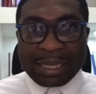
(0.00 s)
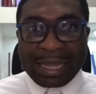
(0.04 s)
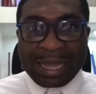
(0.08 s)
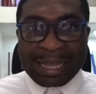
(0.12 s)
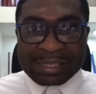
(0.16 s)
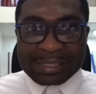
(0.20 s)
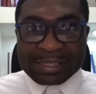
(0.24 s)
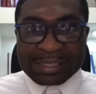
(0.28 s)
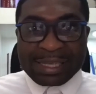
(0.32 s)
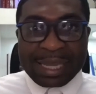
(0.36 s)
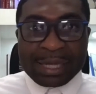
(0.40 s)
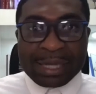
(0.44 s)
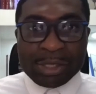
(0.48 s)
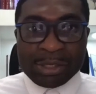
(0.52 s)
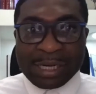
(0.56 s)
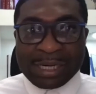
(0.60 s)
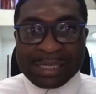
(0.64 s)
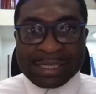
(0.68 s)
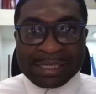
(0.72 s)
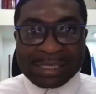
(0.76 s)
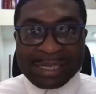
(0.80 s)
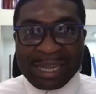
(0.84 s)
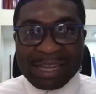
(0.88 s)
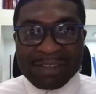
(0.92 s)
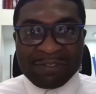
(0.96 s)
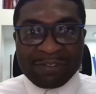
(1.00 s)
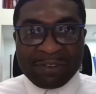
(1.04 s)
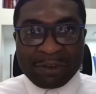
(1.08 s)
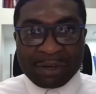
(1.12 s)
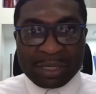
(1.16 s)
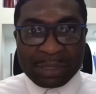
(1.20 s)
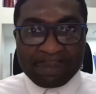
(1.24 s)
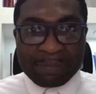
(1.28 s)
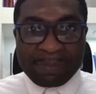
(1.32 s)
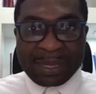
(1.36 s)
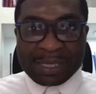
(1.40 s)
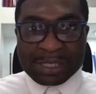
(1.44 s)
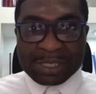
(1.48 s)
I scheduled a time for
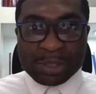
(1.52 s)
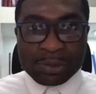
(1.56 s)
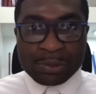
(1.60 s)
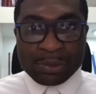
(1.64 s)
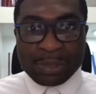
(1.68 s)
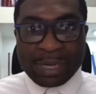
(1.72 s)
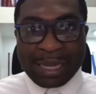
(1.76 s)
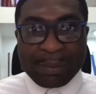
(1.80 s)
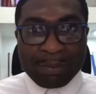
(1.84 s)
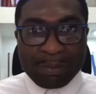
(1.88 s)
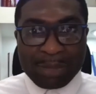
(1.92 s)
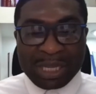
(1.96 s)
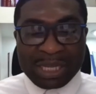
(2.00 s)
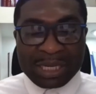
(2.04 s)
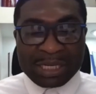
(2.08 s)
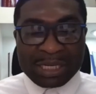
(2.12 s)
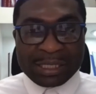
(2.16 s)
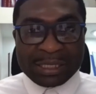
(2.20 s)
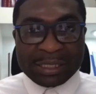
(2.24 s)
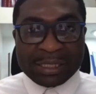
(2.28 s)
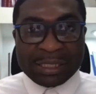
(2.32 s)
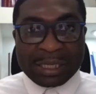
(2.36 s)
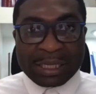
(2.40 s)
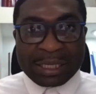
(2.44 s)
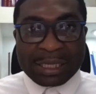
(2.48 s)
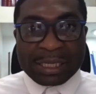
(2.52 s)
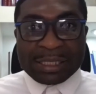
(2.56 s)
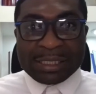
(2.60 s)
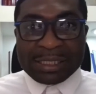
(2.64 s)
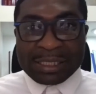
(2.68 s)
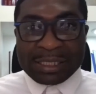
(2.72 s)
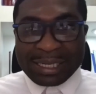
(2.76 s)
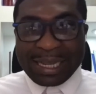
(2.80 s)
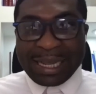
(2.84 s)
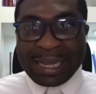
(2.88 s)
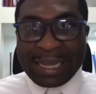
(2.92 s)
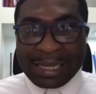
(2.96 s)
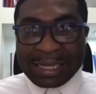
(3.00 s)
a particular meeting,
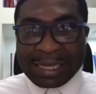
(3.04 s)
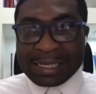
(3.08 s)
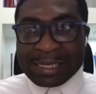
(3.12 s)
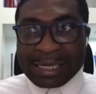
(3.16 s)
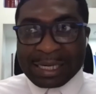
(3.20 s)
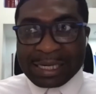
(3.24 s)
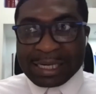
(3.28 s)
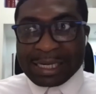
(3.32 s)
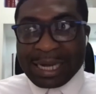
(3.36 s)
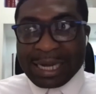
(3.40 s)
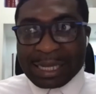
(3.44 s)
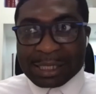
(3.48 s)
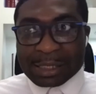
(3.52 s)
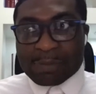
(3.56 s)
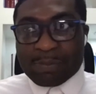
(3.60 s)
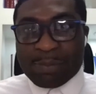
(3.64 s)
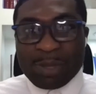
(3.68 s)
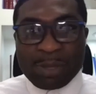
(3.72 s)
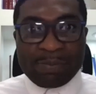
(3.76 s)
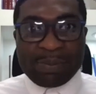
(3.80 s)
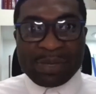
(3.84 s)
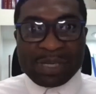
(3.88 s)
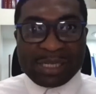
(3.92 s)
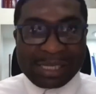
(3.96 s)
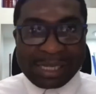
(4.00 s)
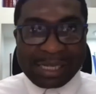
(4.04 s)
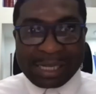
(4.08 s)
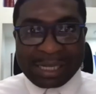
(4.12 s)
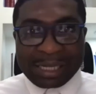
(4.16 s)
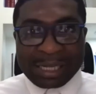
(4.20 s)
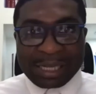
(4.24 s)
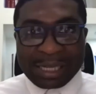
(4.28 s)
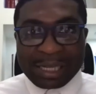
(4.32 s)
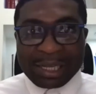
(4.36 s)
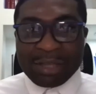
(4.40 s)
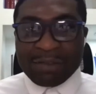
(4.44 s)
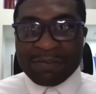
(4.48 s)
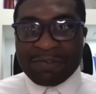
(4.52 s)
then let me be there.
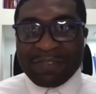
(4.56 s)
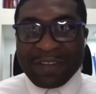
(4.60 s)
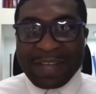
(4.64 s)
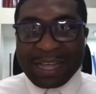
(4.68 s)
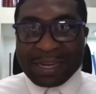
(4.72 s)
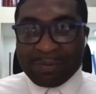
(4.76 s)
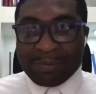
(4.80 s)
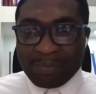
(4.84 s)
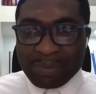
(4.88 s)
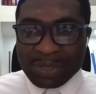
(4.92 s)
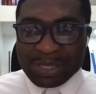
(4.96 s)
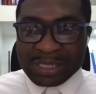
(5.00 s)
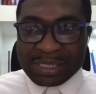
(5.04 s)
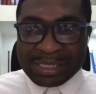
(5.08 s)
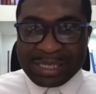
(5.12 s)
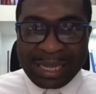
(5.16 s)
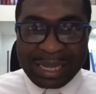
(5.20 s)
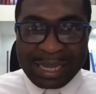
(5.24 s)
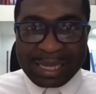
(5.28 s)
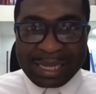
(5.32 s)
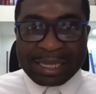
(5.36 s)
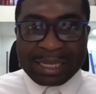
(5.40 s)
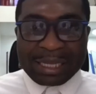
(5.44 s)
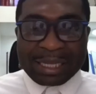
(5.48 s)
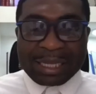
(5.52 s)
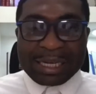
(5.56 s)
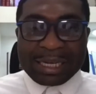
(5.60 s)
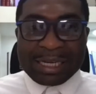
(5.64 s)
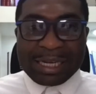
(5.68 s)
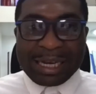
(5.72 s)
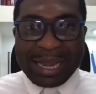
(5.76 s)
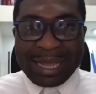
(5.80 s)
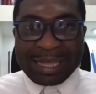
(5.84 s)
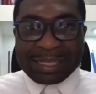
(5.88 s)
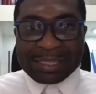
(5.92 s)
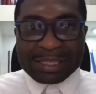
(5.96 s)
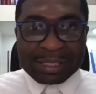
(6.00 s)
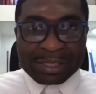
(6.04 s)
In fact, be there.
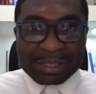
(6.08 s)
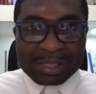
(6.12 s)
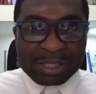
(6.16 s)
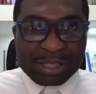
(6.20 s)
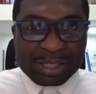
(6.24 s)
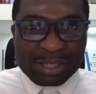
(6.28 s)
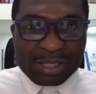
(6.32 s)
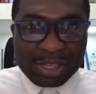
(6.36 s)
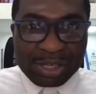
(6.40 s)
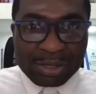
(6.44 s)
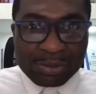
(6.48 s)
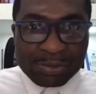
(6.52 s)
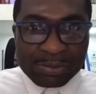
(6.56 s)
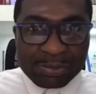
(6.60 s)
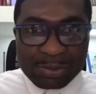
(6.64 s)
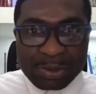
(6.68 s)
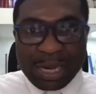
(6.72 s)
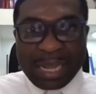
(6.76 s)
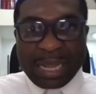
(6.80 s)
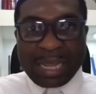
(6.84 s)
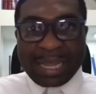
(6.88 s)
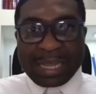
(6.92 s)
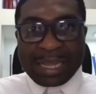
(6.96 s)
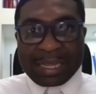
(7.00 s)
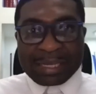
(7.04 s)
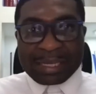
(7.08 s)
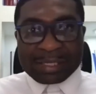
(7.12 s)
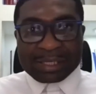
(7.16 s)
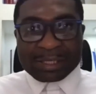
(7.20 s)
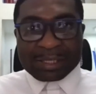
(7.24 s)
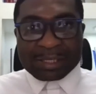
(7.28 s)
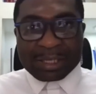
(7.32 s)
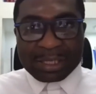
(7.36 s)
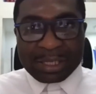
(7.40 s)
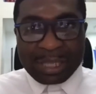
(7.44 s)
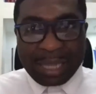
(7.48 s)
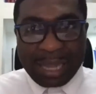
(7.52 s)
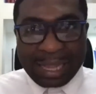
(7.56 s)
Let's
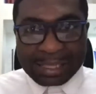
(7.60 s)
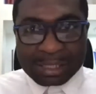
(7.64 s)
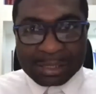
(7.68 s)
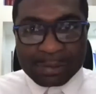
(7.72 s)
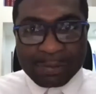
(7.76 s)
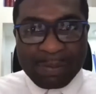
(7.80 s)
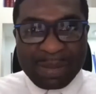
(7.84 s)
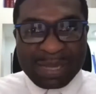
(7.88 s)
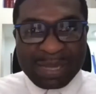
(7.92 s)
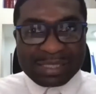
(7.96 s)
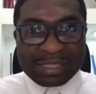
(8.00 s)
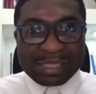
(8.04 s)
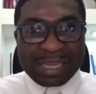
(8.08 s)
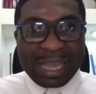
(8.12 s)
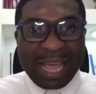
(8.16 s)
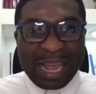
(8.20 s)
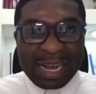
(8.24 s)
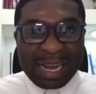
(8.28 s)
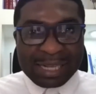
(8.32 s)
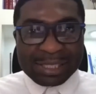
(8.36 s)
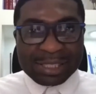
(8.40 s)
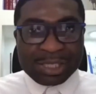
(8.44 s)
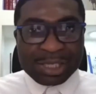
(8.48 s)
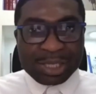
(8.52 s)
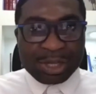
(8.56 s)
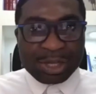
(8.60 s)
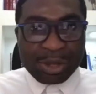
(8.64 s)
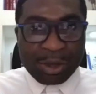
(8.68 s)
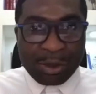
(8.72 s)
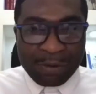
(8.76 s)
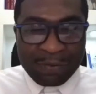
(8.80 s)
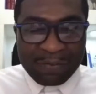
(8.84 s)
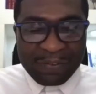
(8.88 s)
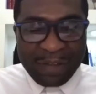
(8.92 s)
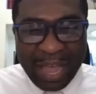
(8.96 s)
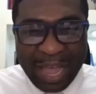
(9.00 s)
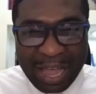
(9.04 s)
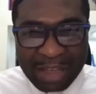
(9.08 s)
erase that mentality
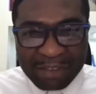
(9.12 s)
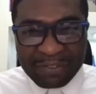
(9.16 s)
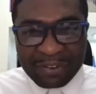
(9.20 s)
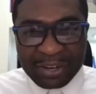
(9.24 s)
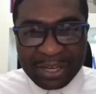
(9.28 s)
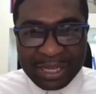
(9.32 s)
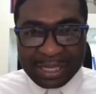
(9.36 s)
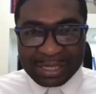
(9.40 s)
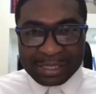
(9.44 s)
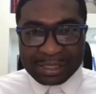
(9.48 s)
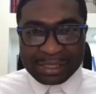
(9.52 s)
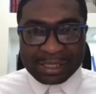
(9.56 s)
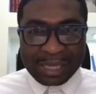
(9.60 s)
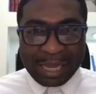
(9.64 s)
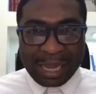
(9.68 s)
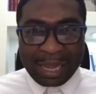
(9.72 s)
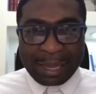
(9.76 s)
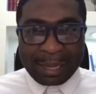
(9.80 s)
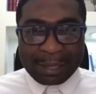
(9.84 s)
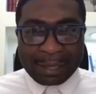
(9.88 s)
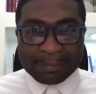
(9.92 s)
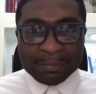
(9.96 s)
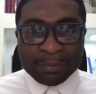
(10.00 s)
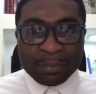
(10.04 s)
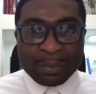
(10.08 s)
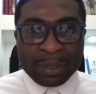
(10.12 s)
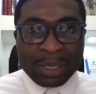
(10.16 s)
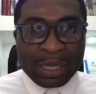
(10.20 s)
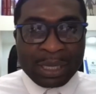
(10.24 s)
of African time.